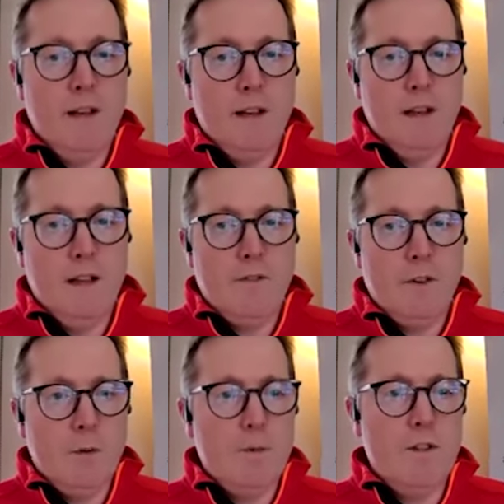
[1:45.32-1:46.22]
And they've got
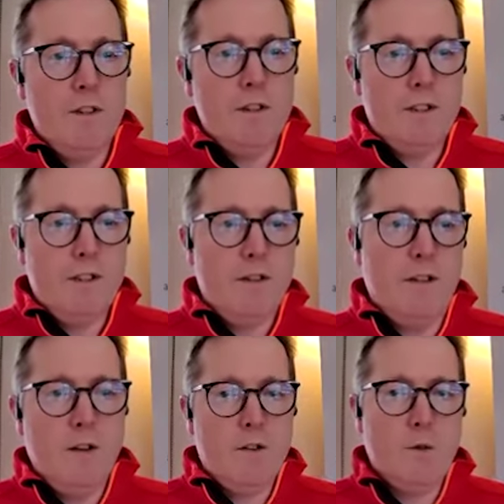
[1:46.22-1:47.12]
the opportunity to
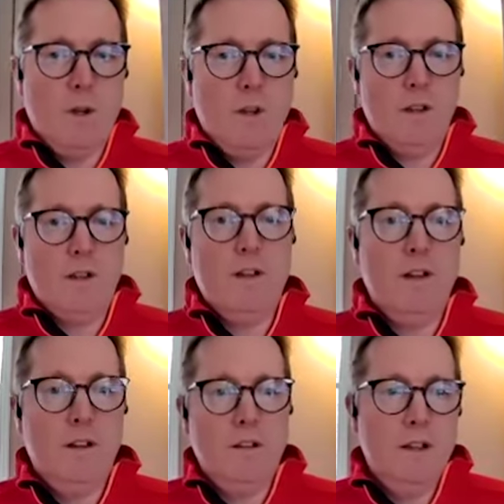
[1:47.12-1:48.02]
go to work and
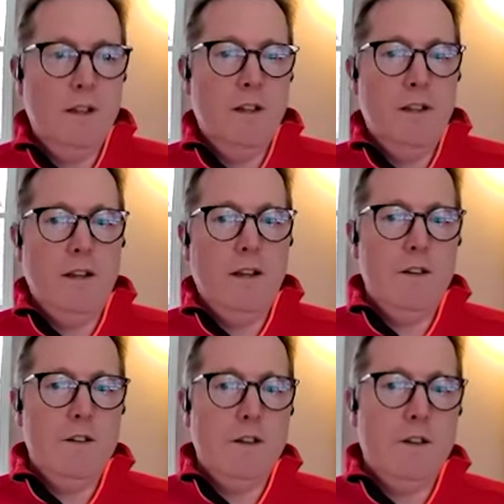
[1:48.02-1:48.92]
earn,
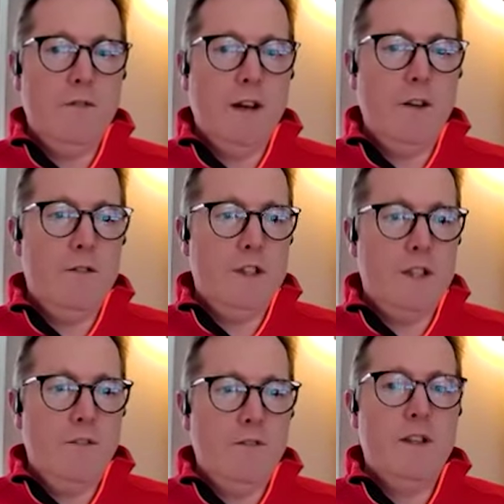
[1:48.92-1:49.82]
the value of a
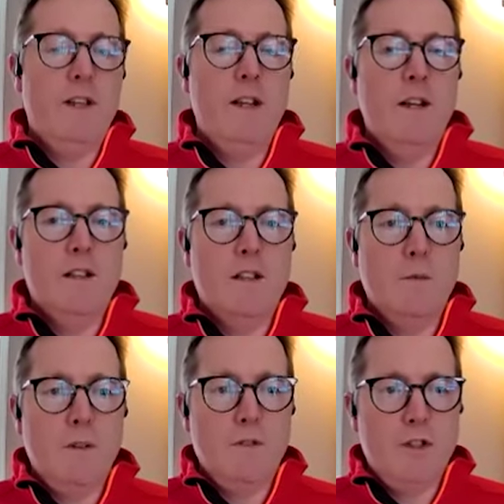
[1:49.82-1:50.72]
shift. So
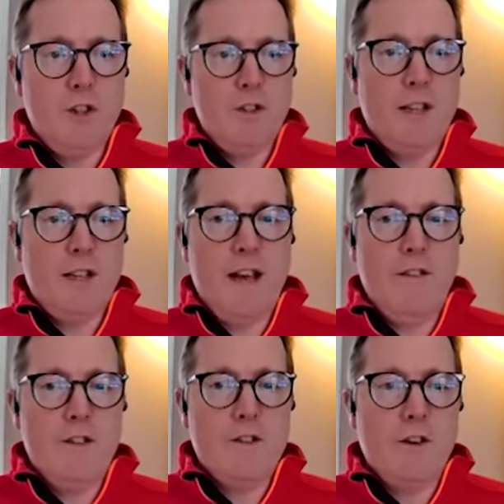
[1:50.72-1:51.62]
we've reduced down
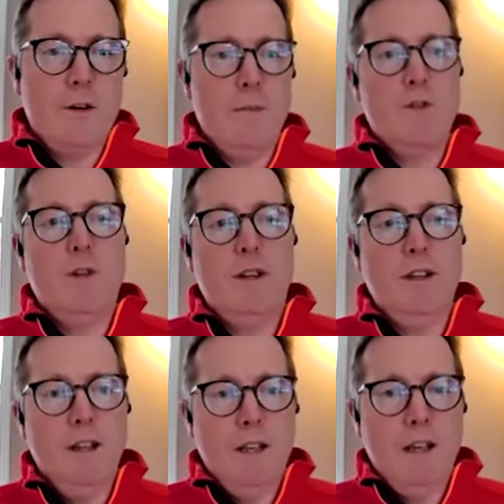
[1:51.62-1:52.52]
the time between
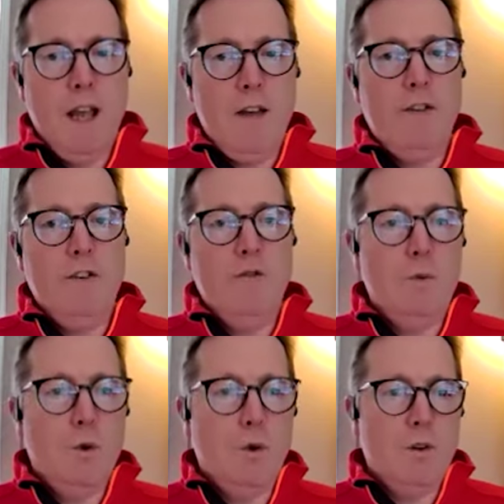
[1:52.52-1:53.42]
effort and
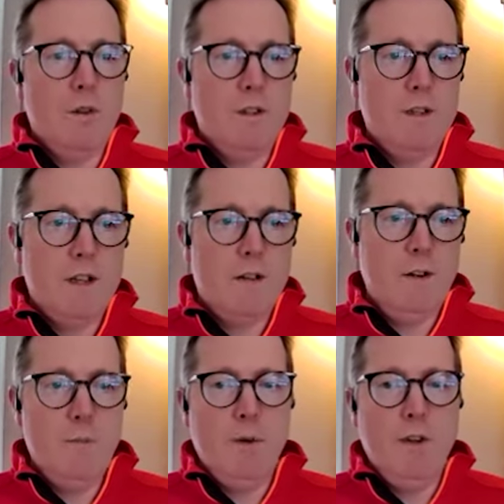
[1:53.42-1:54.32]
reward. So
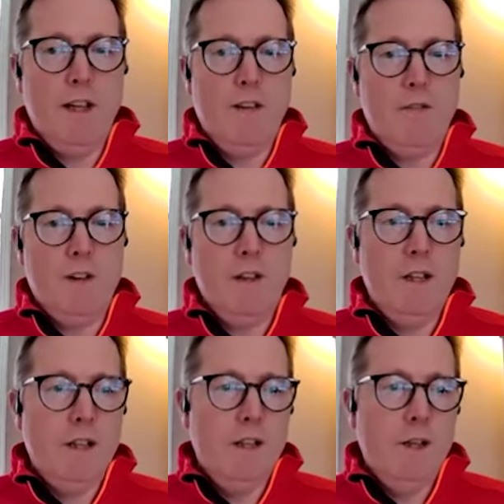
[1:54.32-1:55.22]
you put in the effort,
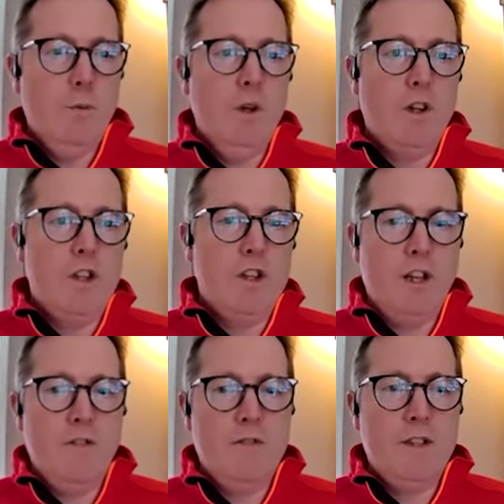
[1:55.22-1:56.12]
you work a
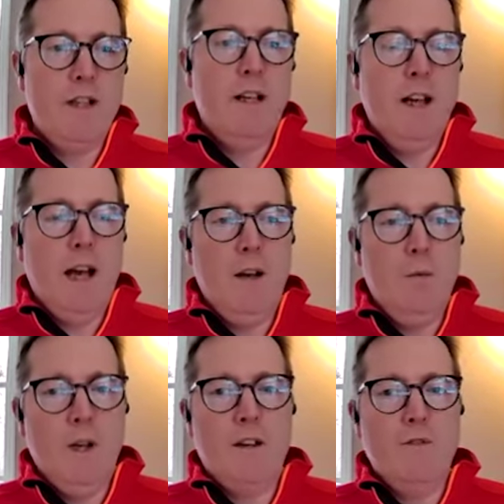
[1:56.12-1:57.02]
shift, and
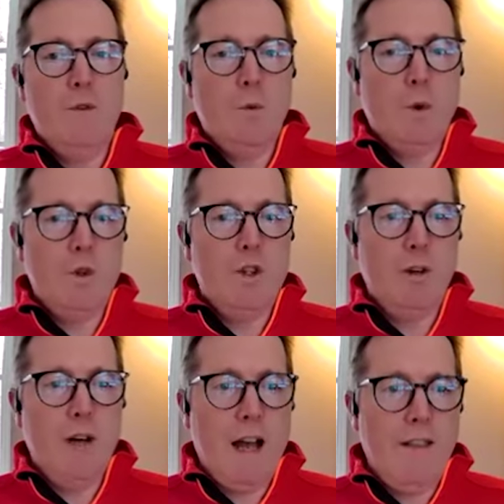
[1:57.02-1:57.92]
we can reward
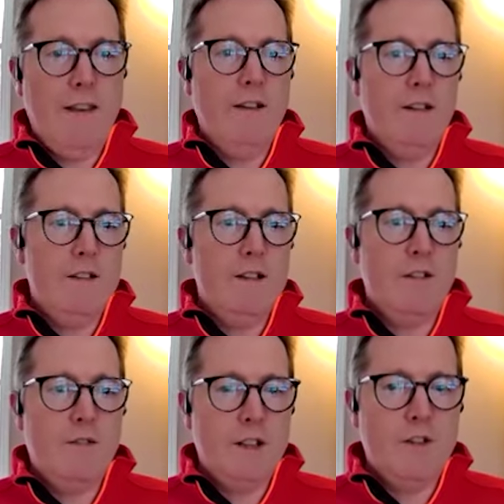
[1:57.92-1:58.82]
you at the end of the
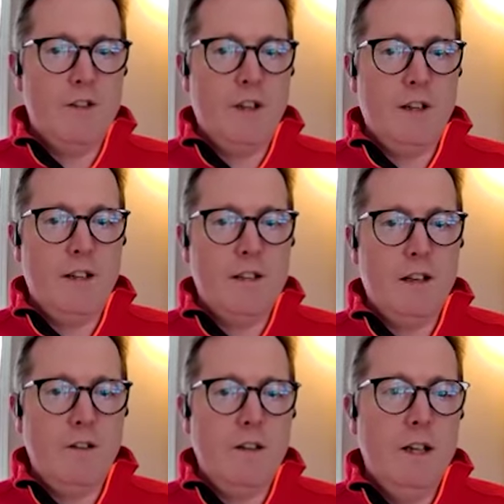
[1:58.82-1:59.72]
shift, literally. So